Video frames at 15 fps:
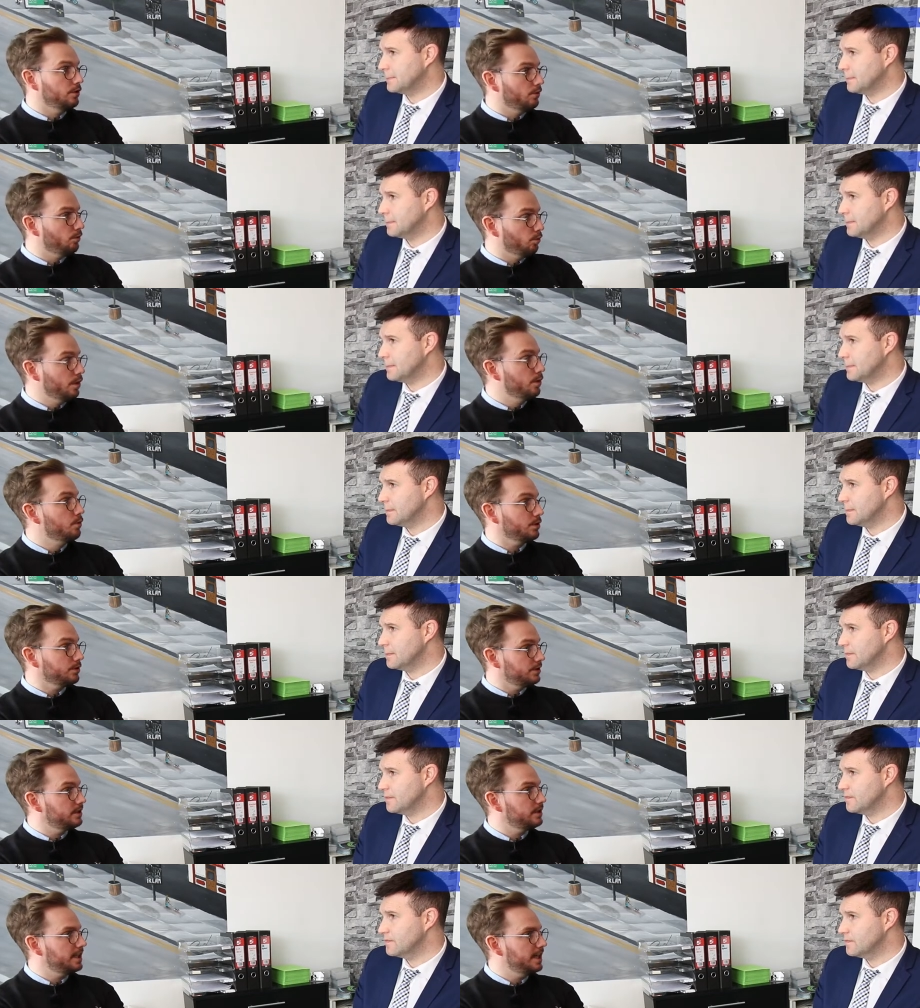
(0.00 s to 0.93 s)
Speaker 1: will want to
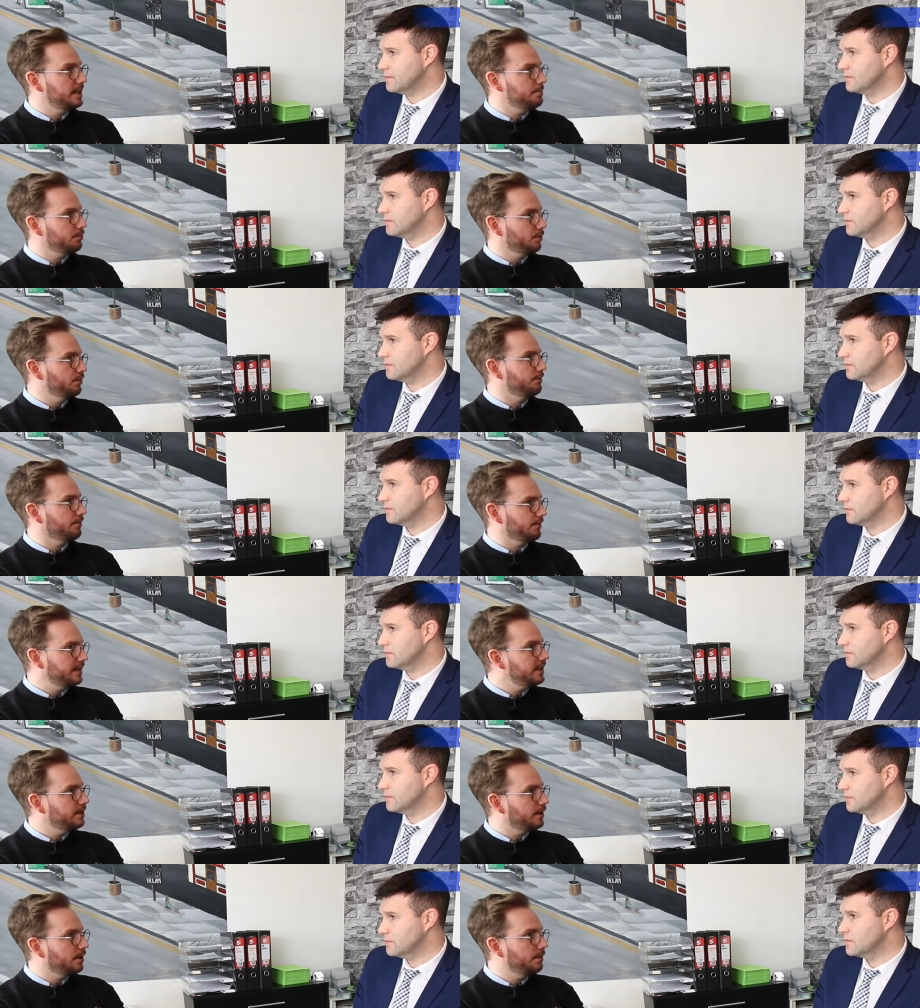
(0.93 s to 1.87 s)
see proof of
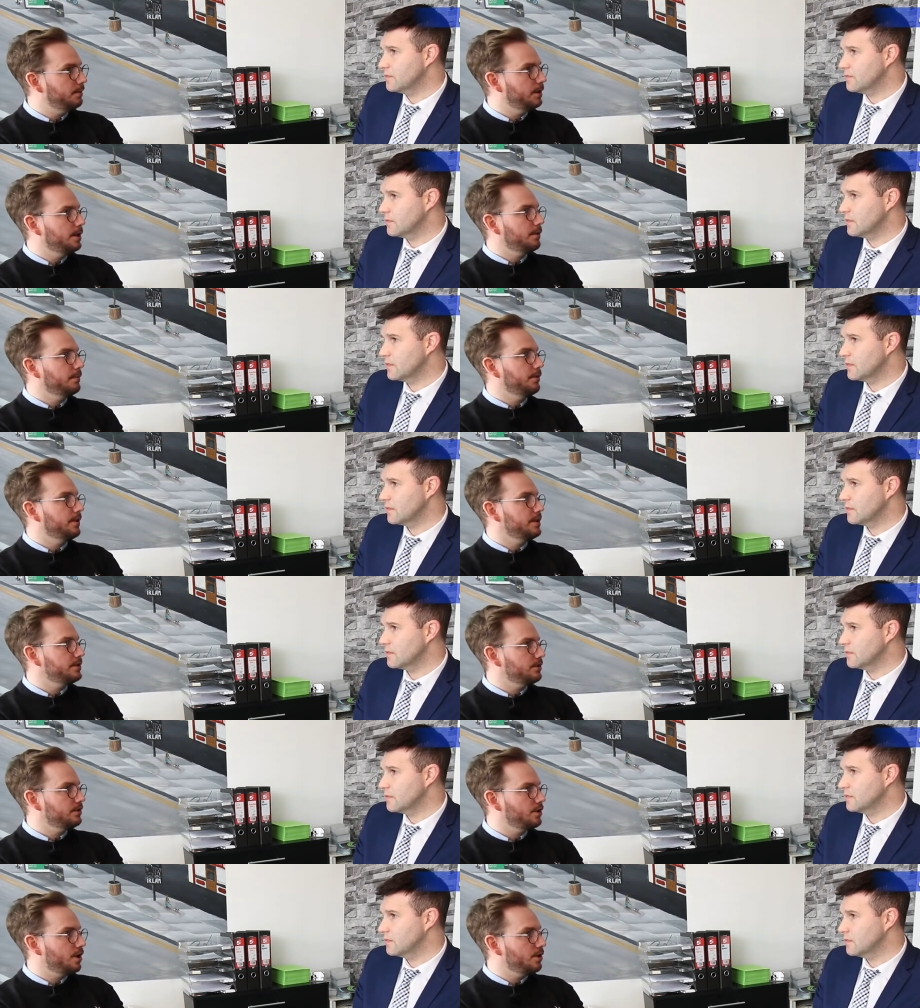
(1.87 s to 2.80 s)
income, but there's
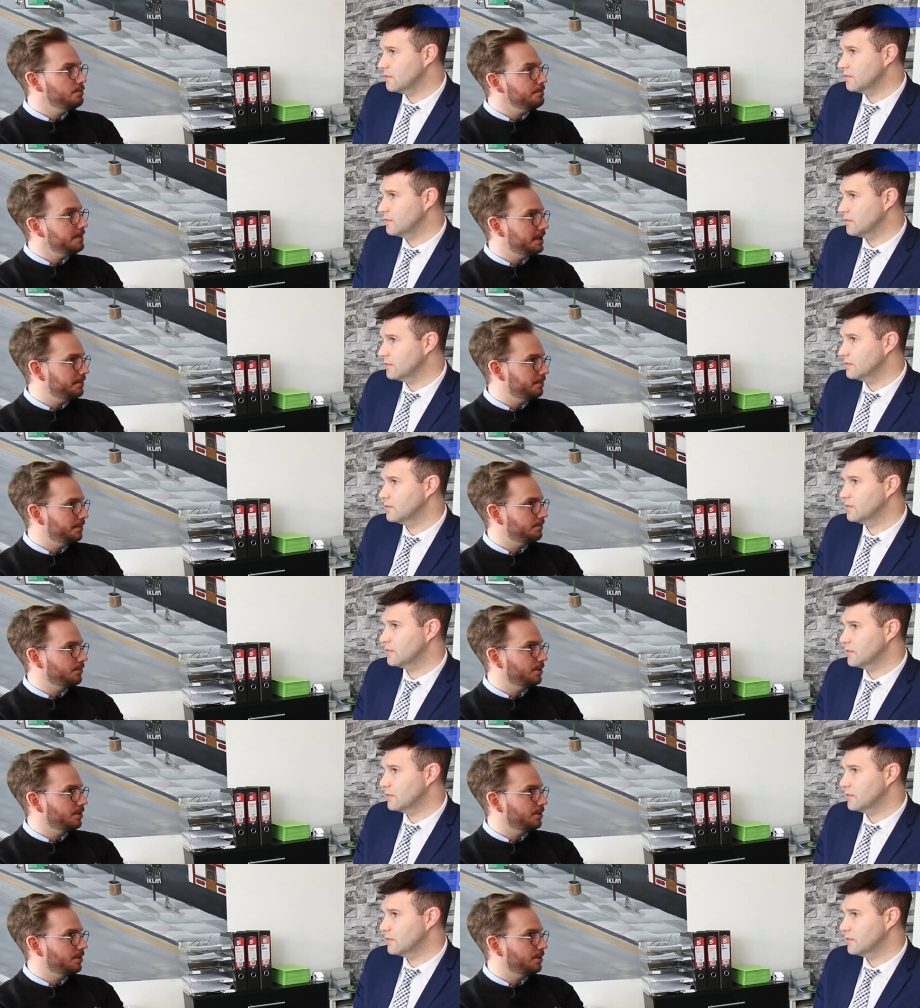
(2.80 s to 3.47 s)
no minimum